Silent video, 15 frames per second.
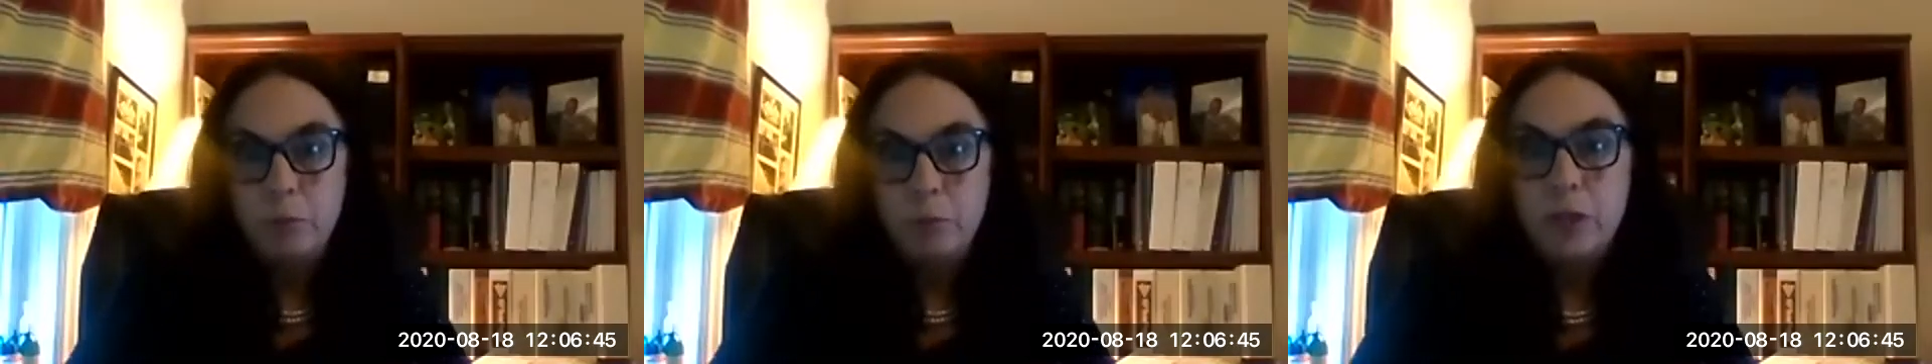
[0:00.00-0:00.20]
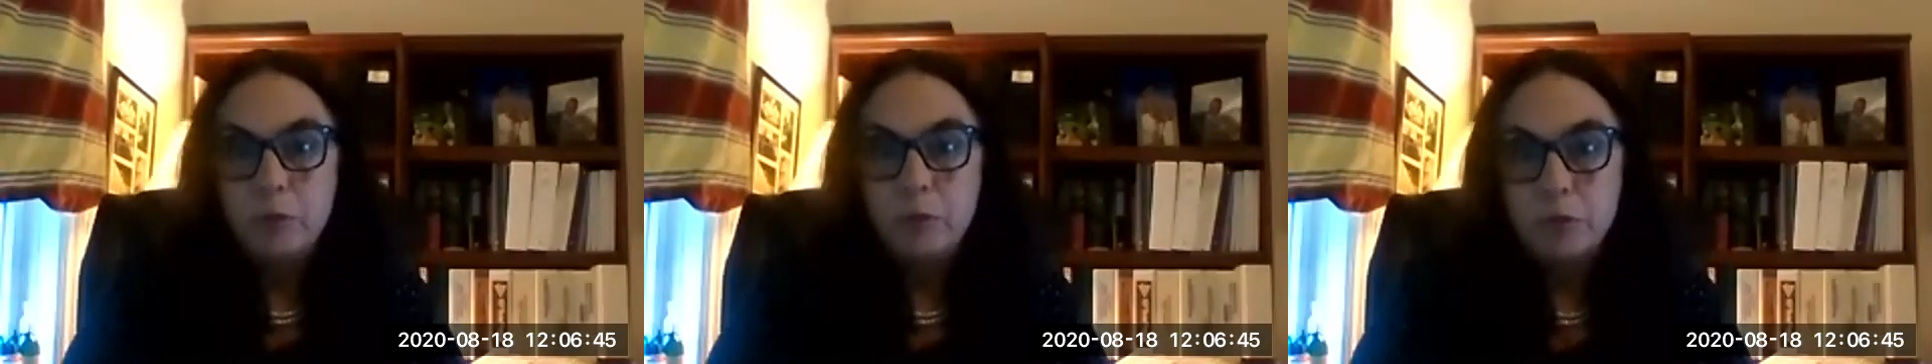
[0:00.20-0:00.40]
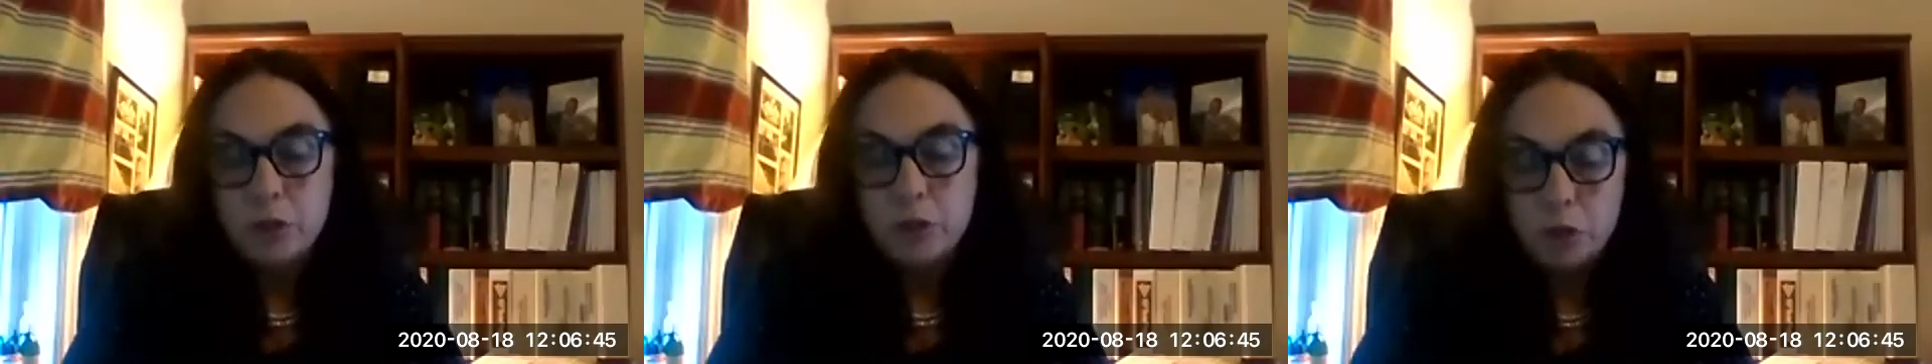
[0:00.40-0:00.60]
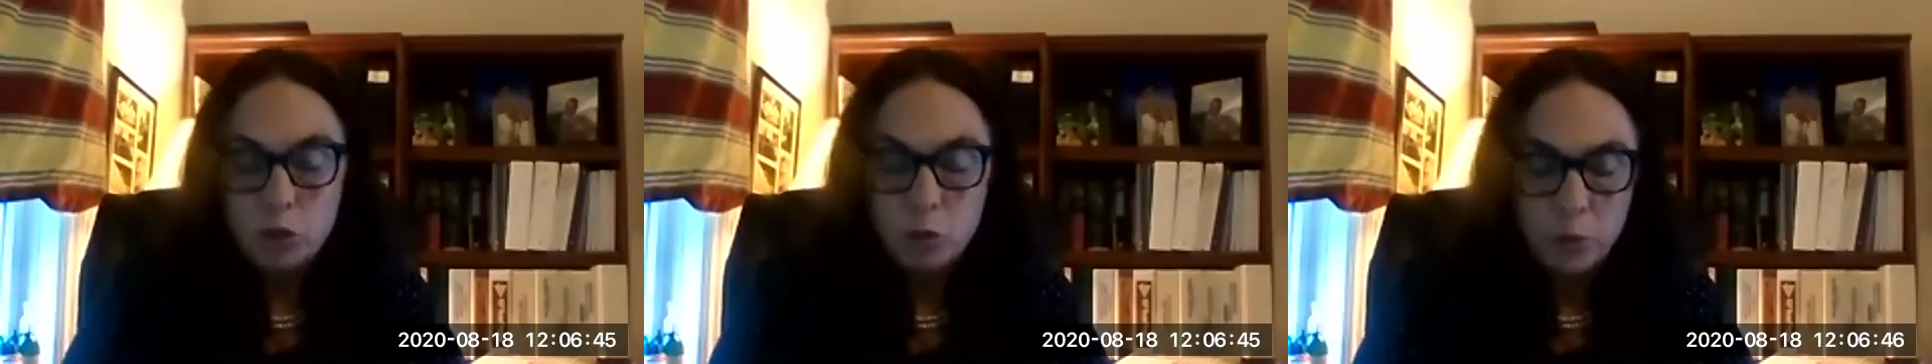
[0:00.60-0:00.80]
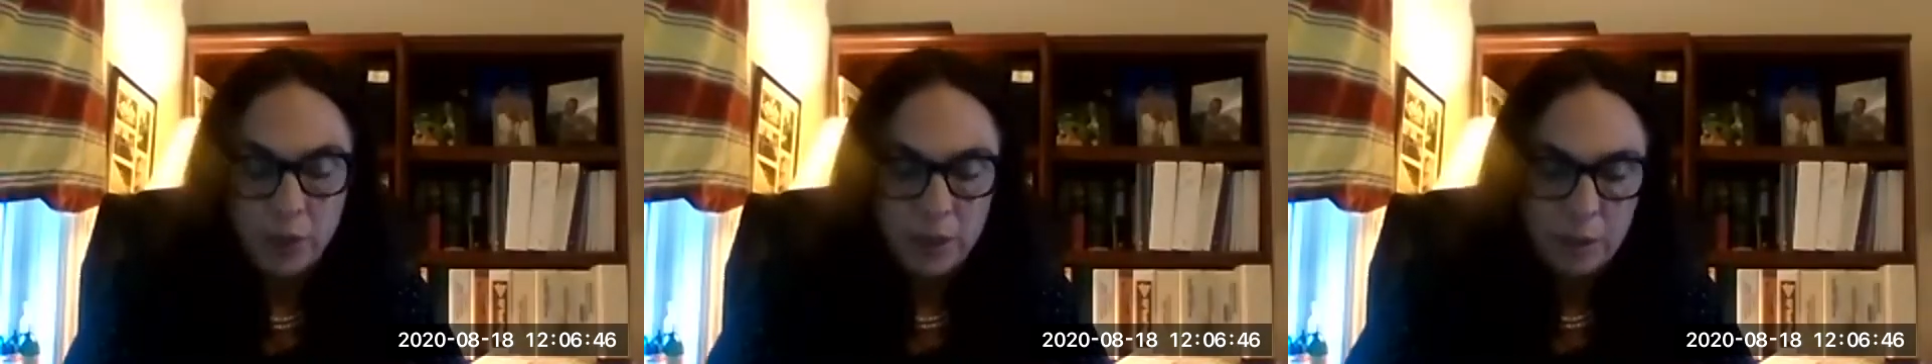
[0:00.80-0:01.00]
either for
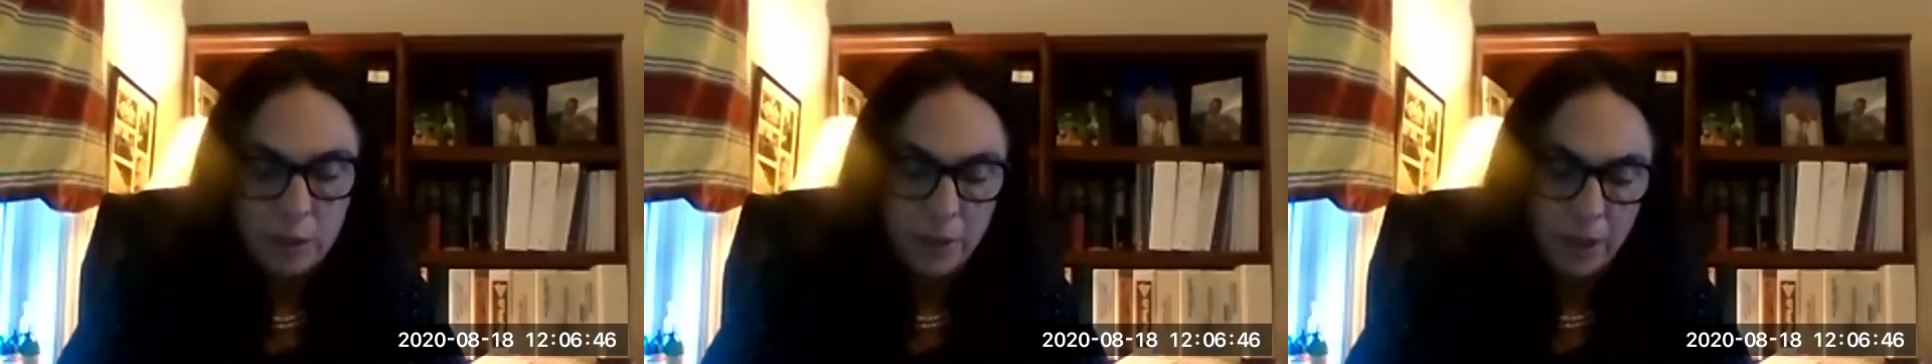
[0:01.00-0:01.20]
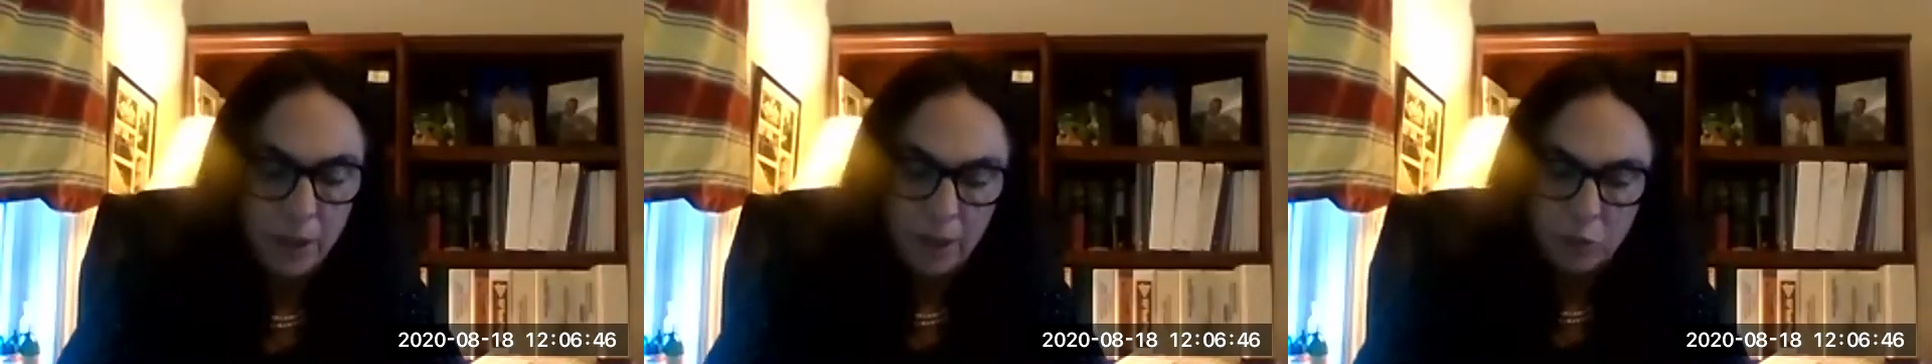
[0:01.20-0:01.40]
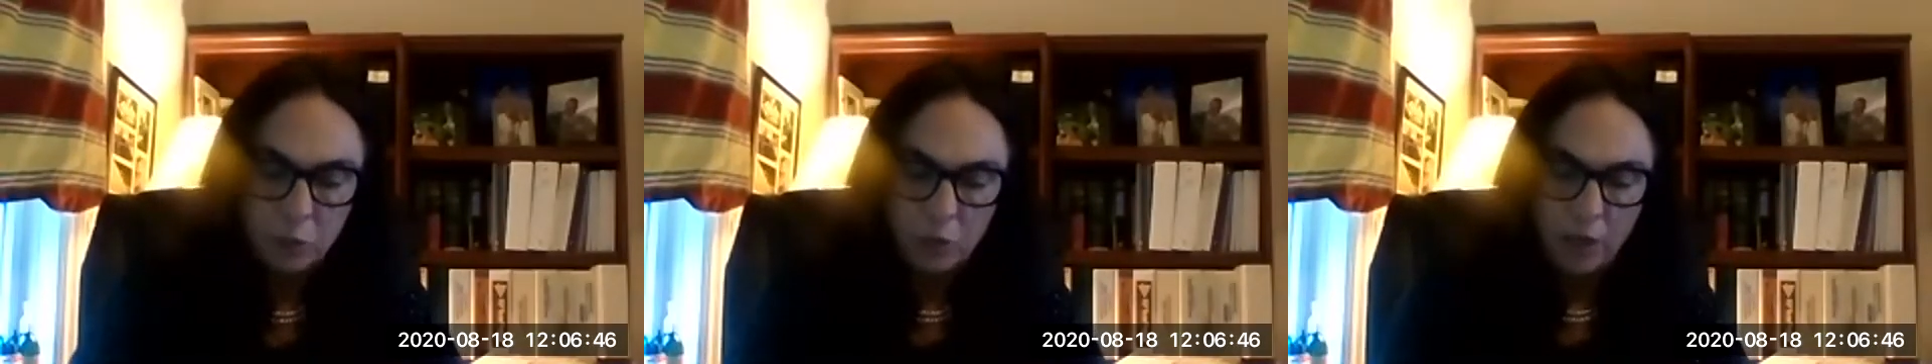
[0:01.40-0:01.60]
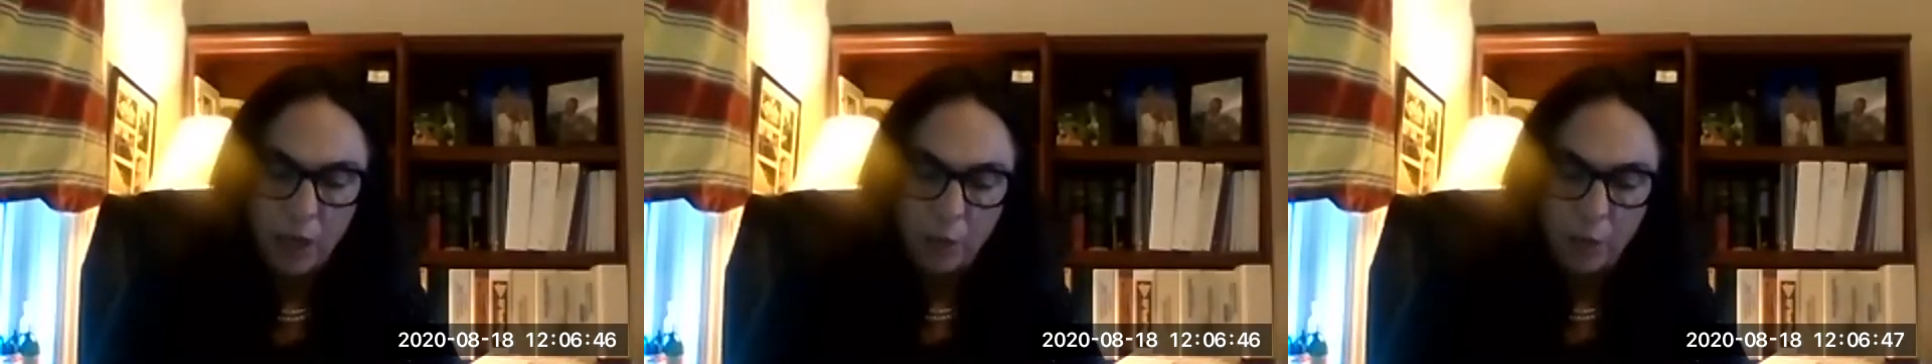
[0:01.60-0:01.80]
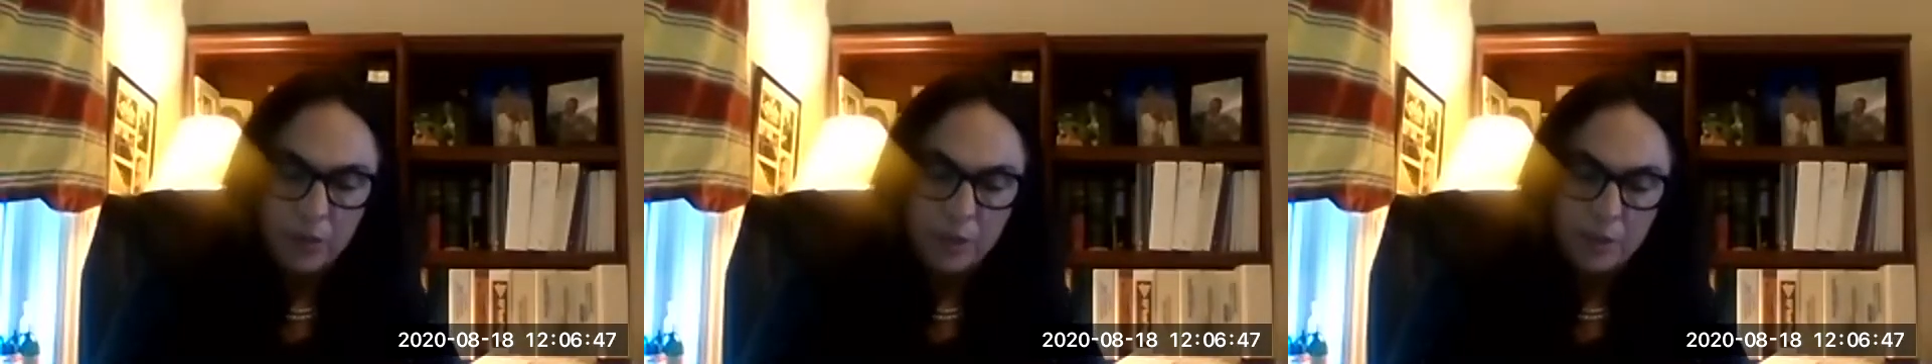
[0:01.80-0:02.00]
students with disabilities or not with